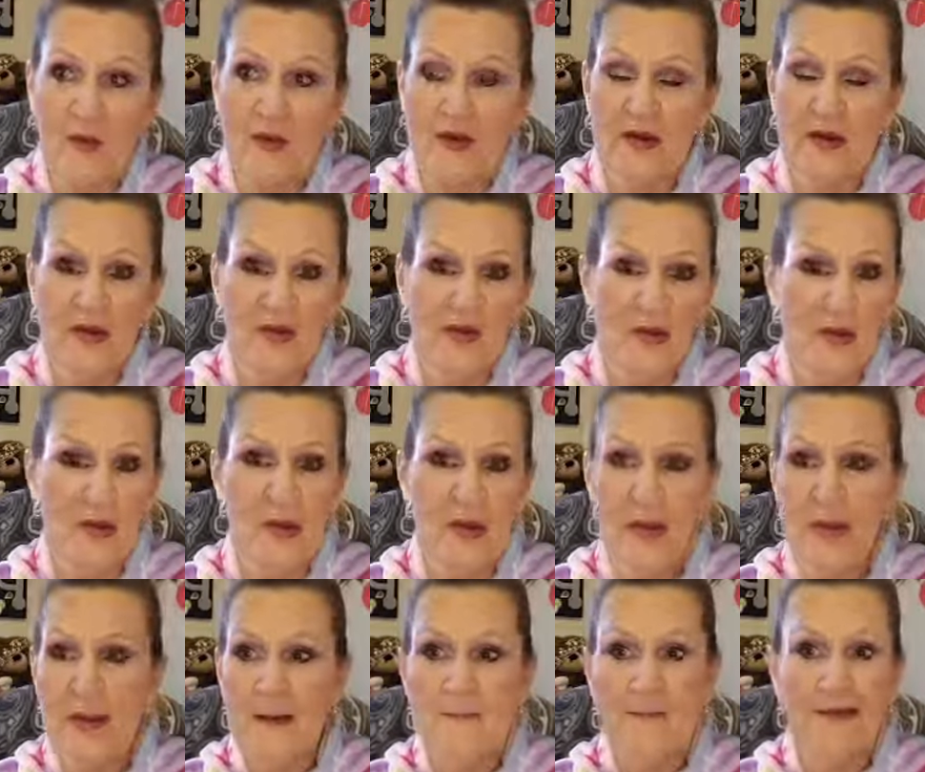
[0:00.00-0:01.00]
or another
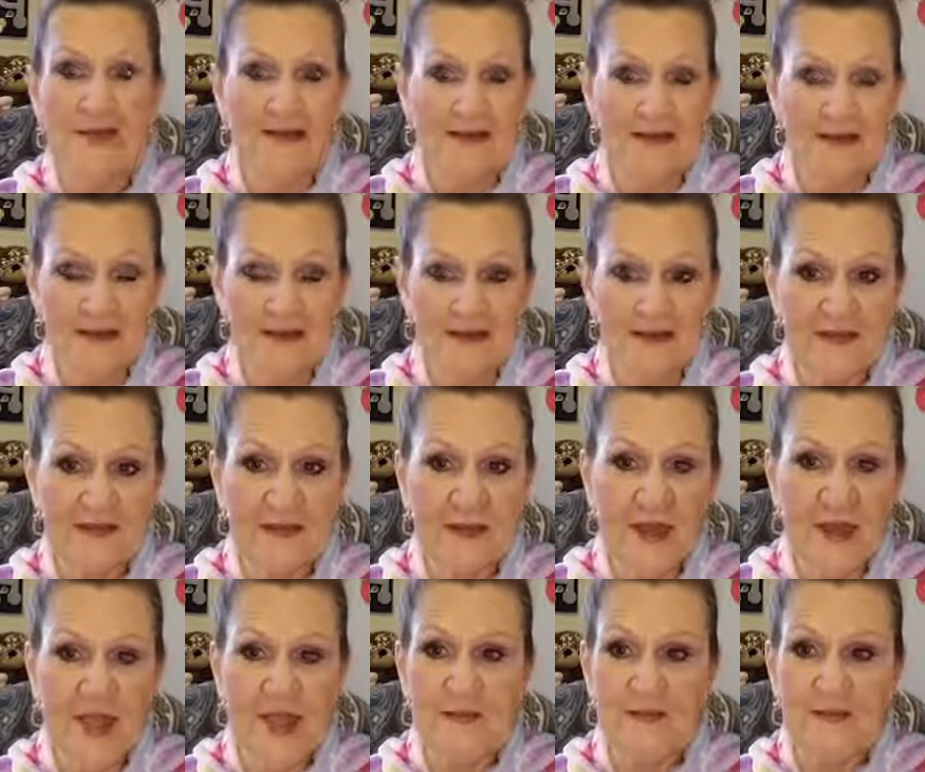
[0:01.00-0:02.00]
business
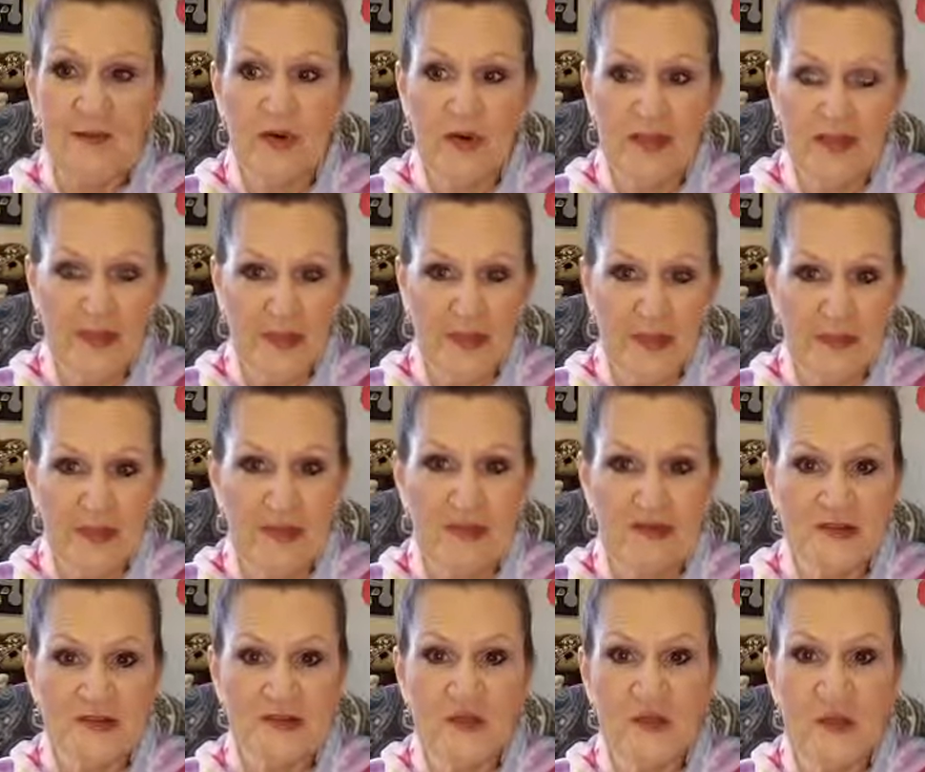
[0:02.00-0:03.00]
and putting them
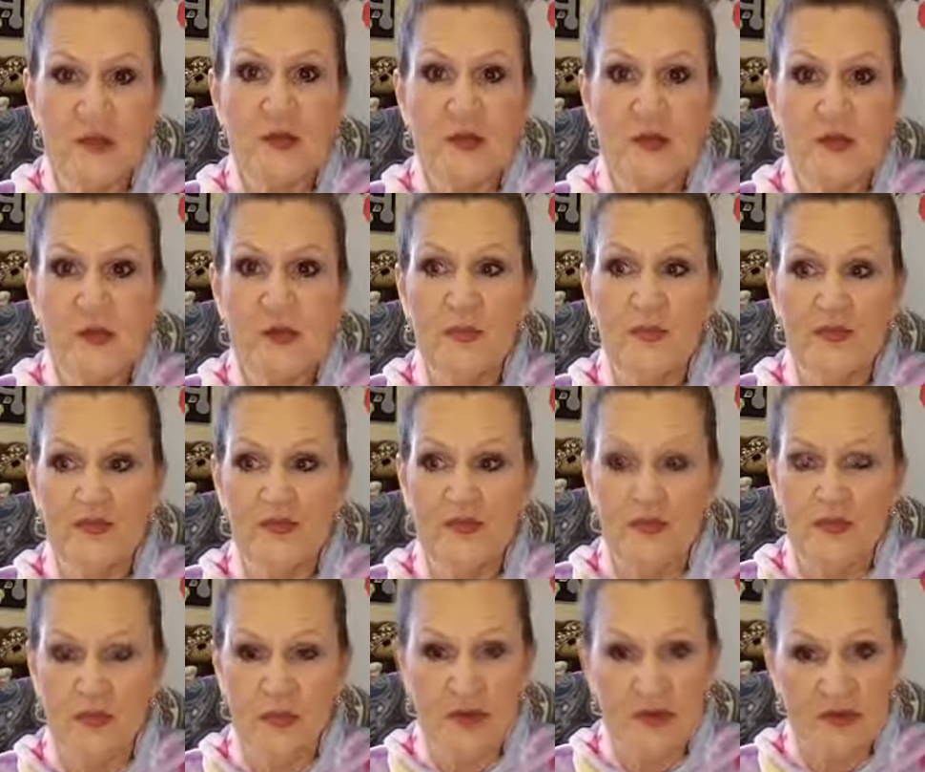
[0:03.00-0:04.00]
into a new
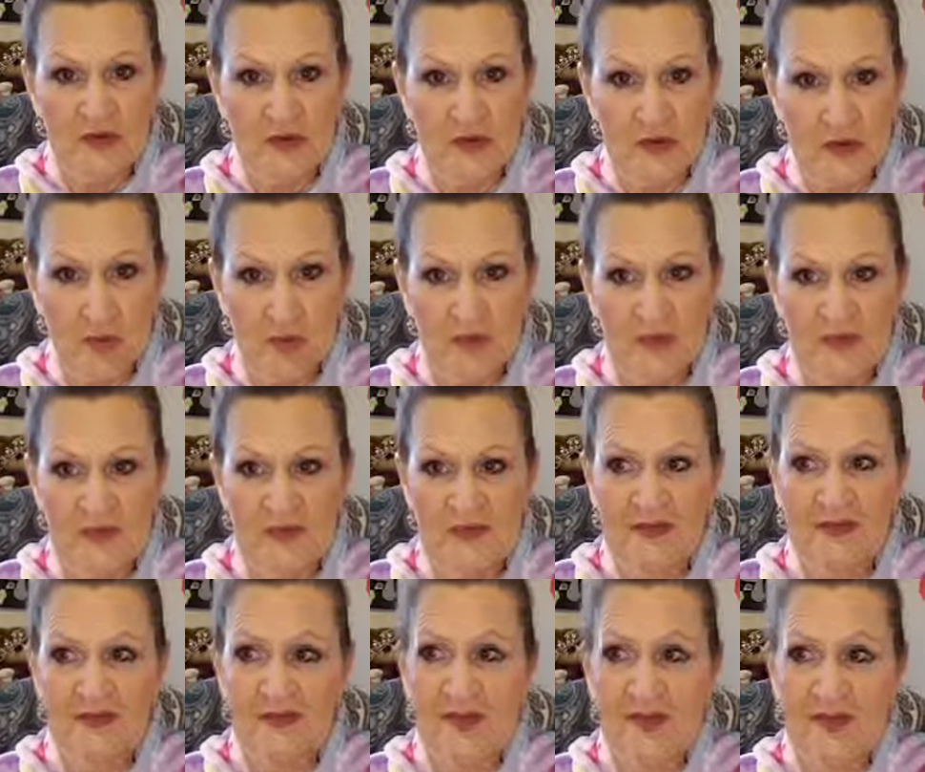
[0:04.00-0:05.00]
business or into your
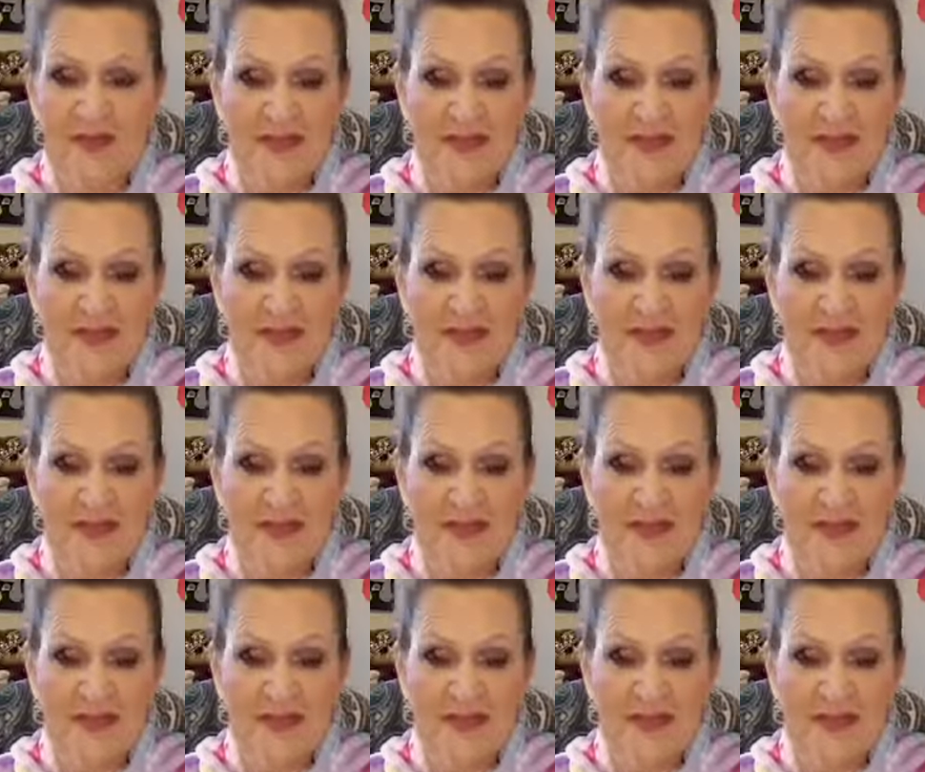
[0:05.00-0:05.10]
business.